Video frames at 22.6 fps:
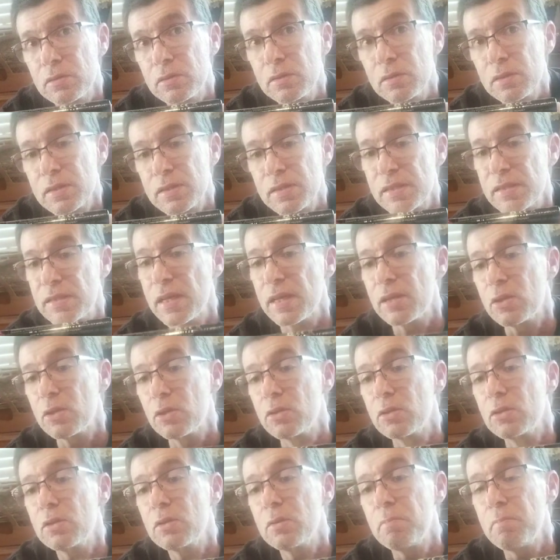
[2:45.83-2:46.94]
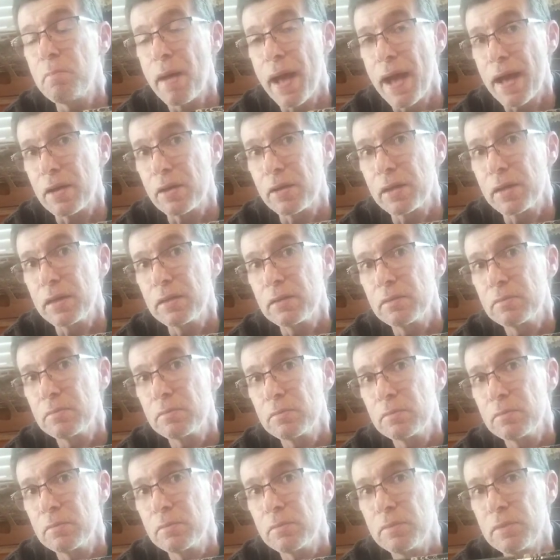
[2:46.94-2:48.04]
cell battery.
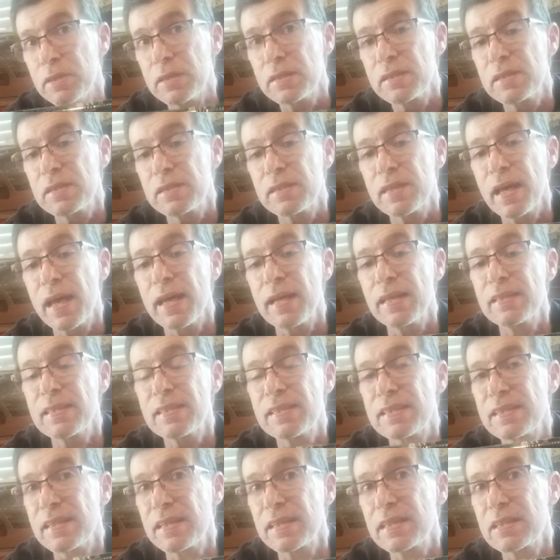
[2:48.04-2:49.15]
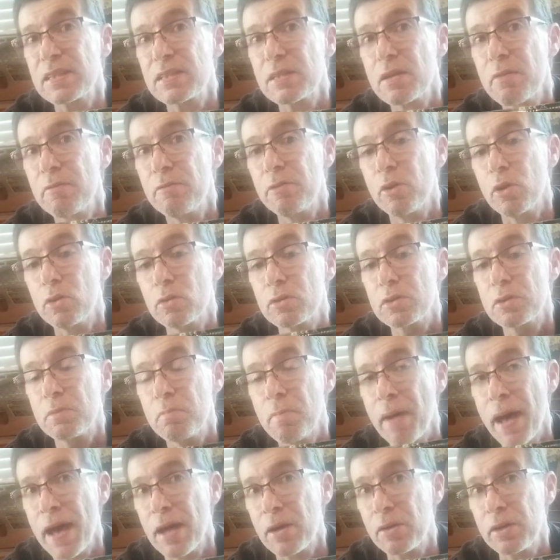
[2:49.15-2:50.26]
This is a 6 volt
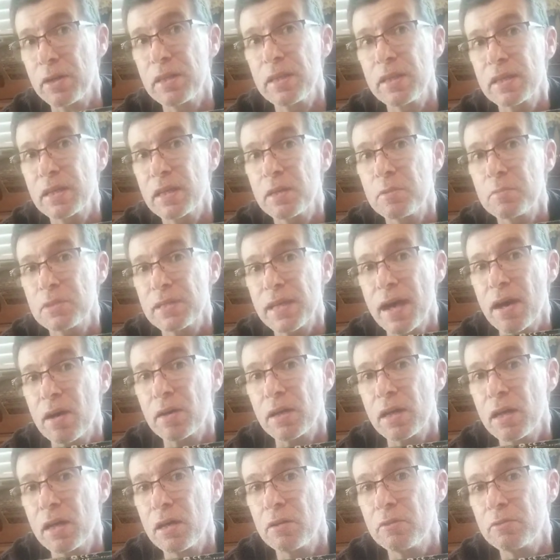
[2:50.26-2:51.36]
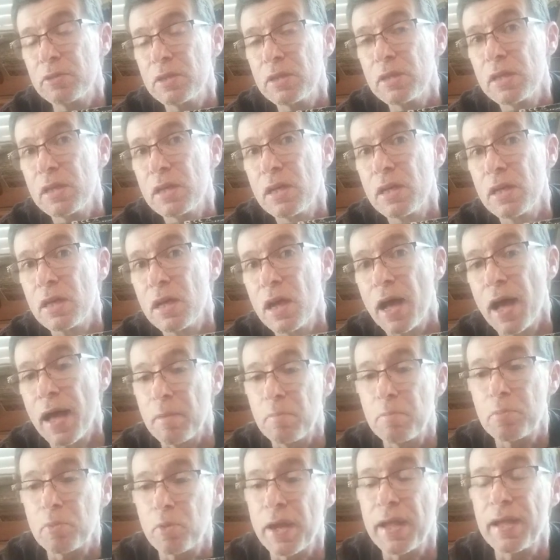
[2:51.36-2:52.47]
battery that comes out of a
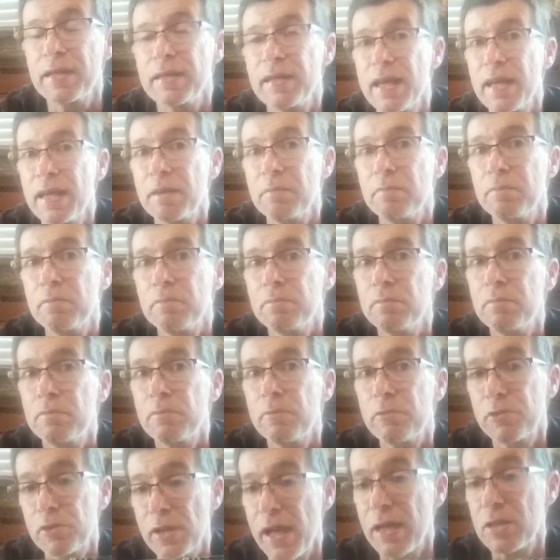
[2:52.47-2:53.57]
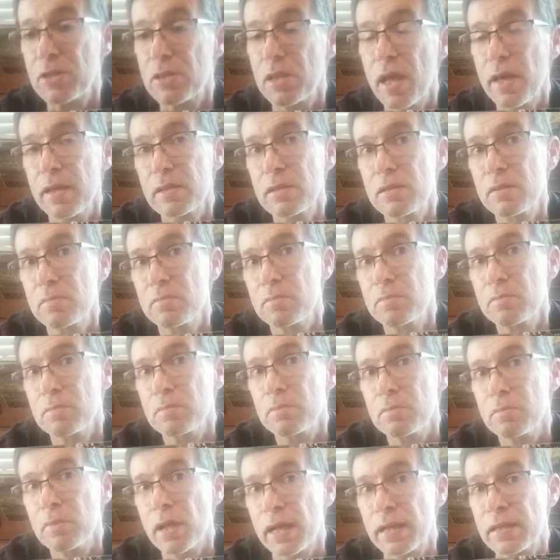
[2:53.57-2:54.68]
brand name flashlight,
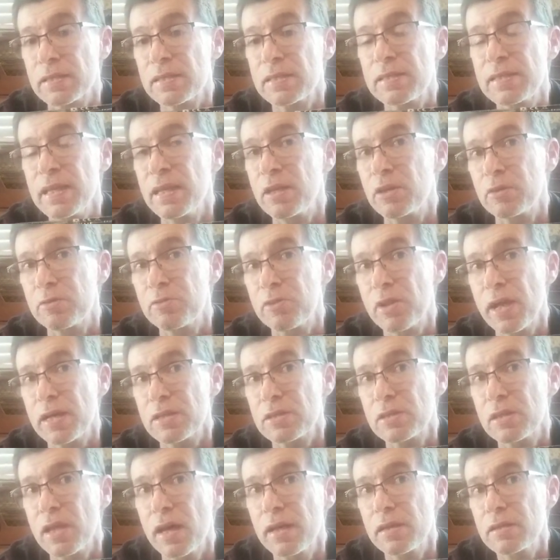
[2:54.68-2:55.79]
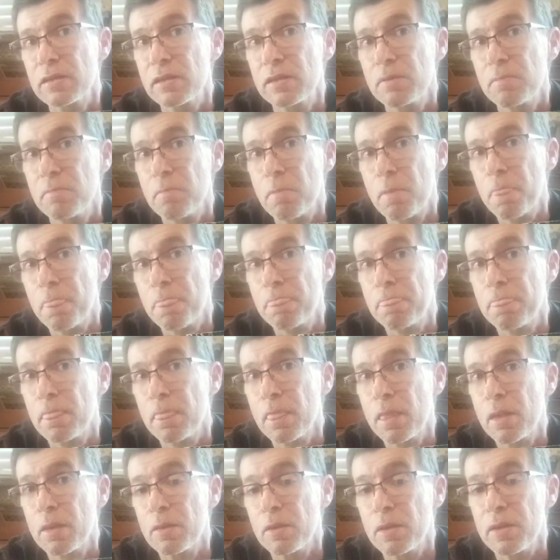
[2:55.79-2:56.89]
like a Stinger flashlight.
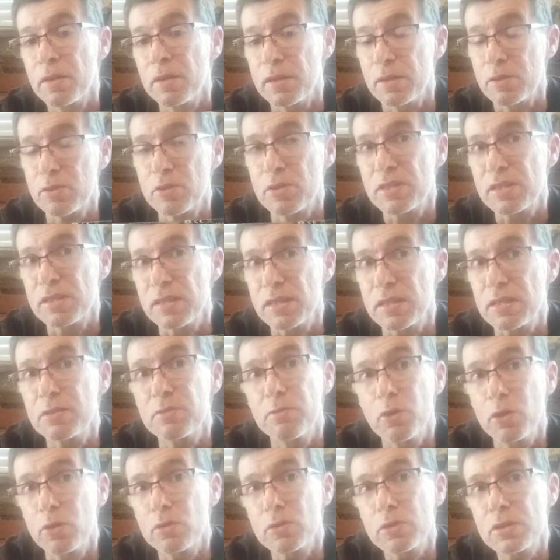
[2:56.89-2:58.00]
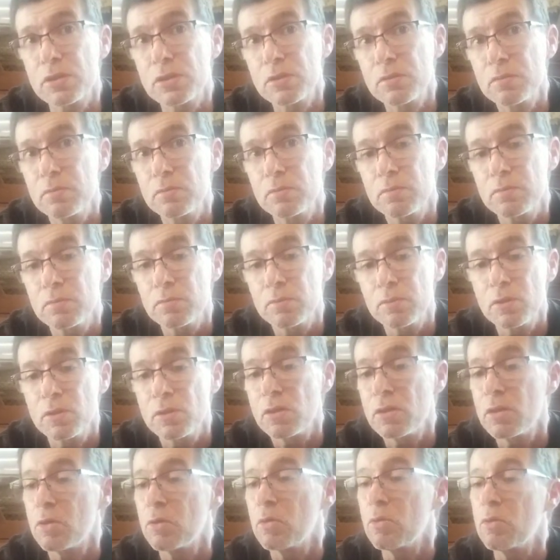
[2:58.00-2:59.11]
These are 6 volts.
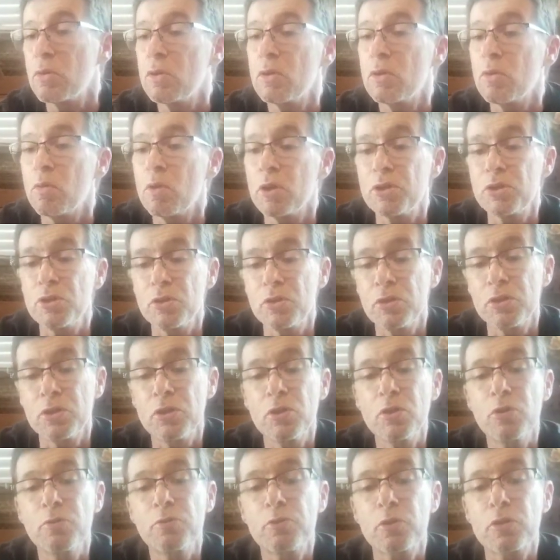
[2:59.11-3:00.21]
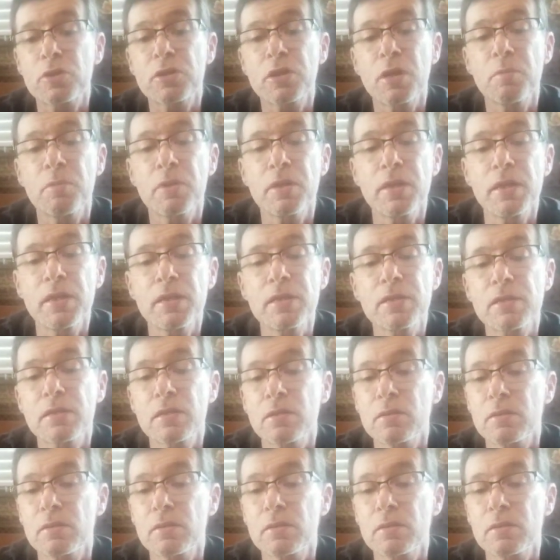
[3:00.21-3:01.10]
What you can do for some of these